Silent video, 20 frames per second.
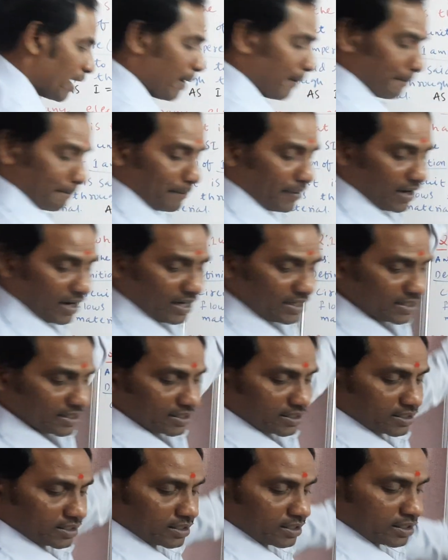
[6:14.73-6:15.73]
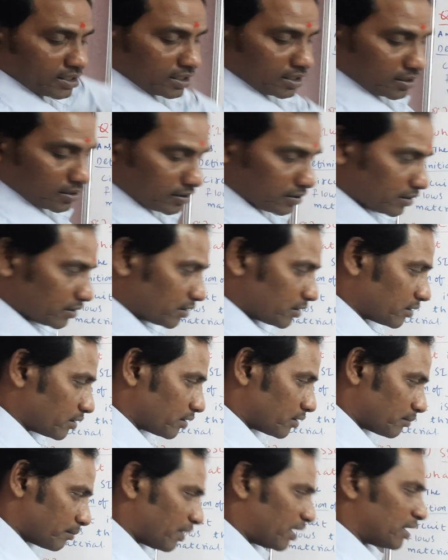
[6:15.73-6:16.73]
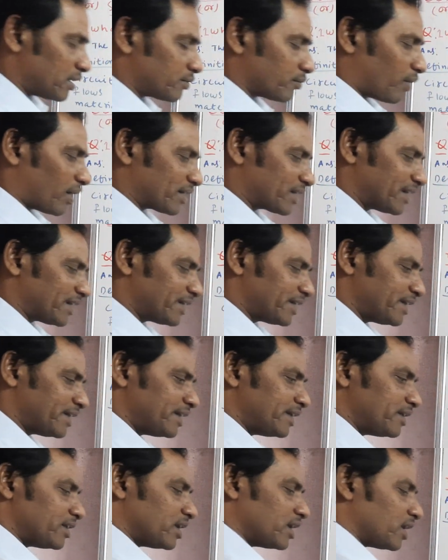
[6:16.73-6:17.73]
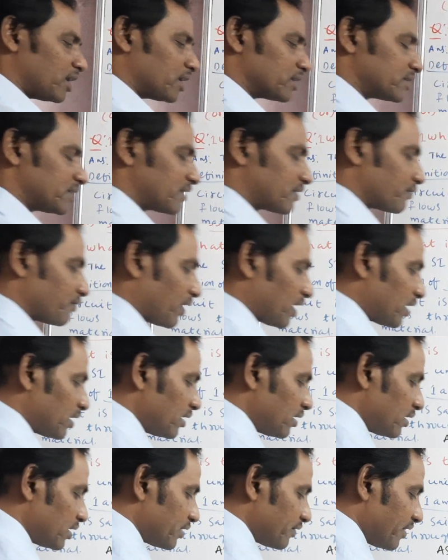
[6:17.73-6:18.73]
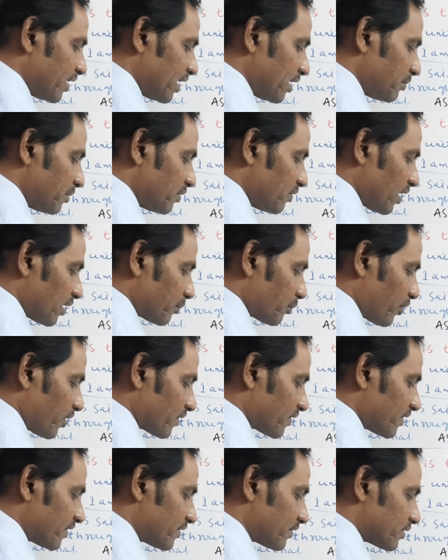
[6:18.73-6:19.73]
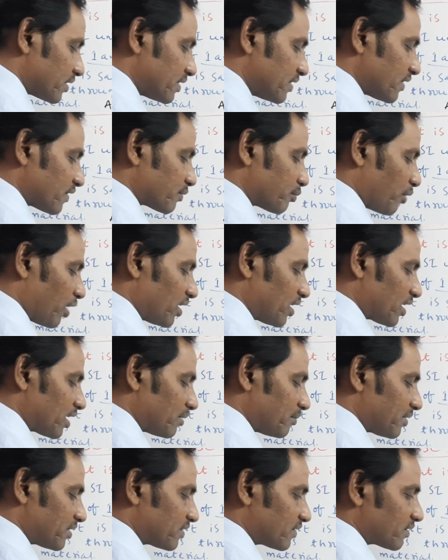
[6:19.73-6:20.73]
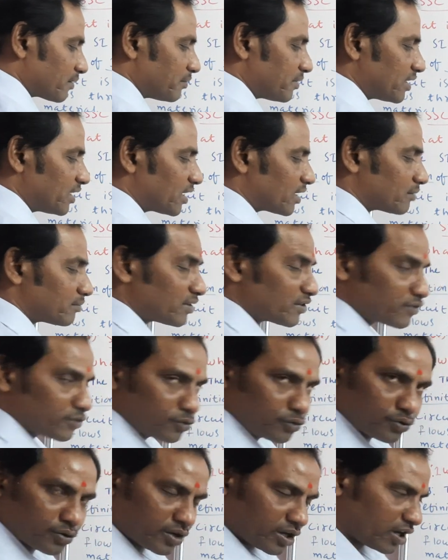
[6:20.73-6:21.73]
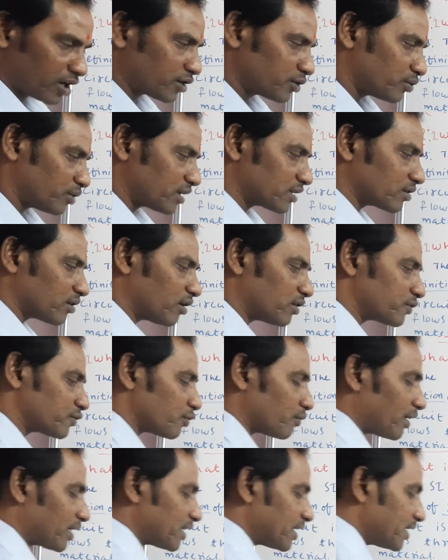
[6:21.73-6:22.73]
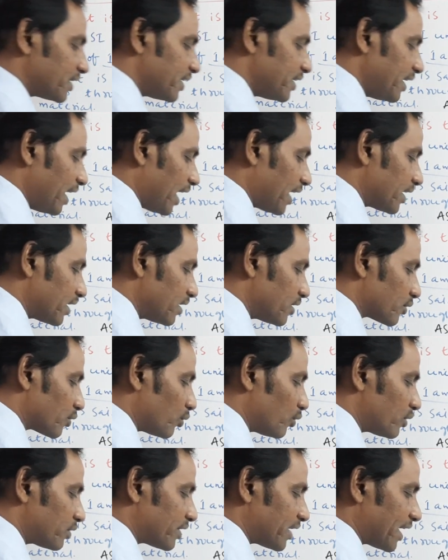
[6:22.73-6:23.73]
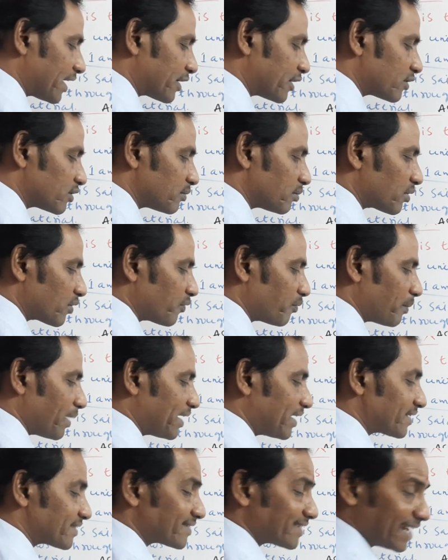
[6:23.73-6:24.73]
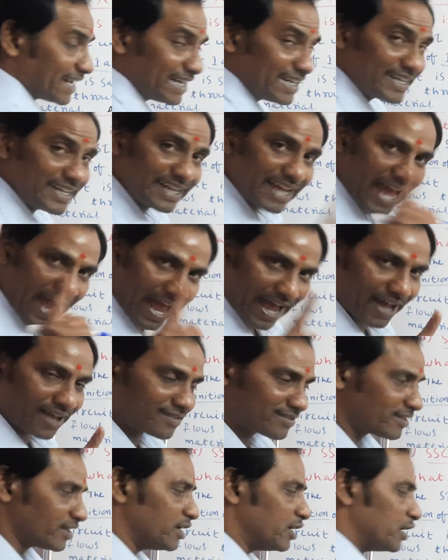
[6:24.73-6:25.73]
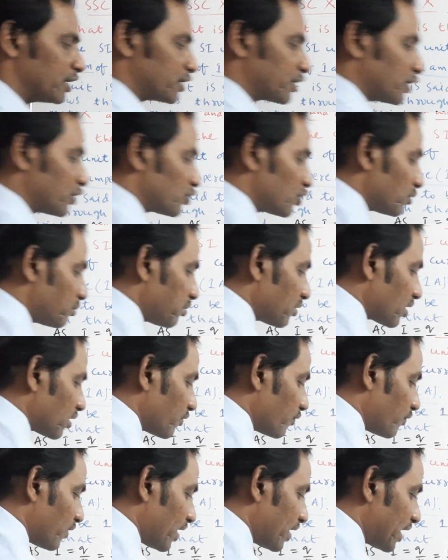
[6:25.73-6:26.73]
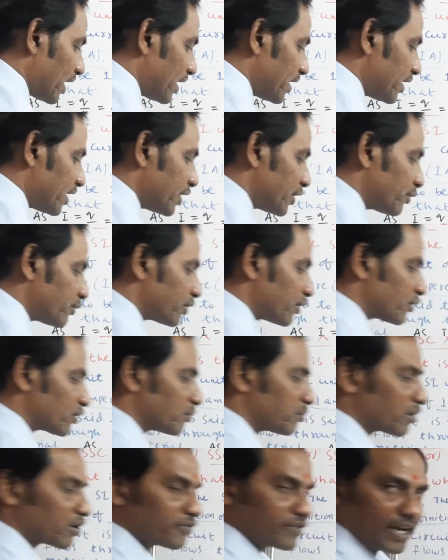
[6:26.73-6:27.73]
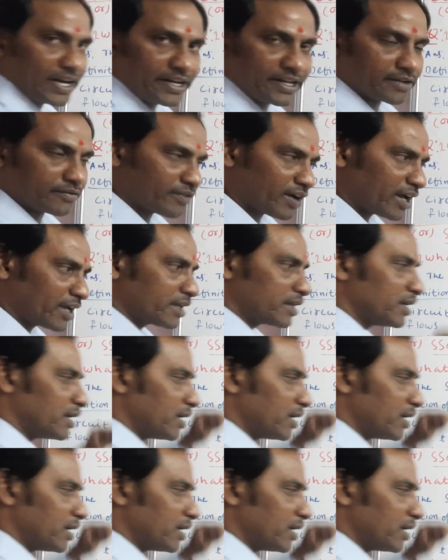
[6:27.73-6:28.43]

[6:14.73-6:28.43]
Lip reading: but what I did, this 1 divided with 1.6, it is a smaller number, this is a bigger number, so you cannot do, I thought. So what I did, I wrote 10 to the power of minus 19 as 10 to the power of 1 and into 10 to the power of 18. Why?